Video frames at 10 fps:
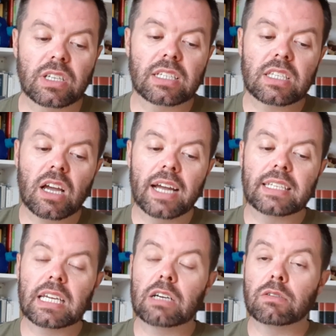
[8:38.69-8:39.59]
It's the
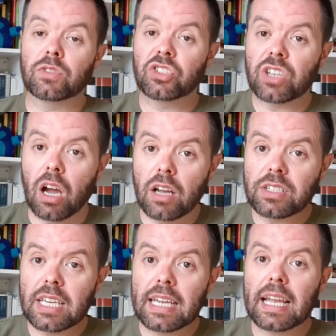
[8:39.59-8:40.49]
idea of
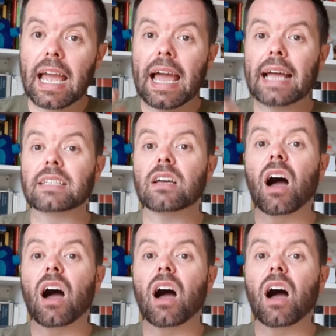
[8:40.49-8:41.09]
starting and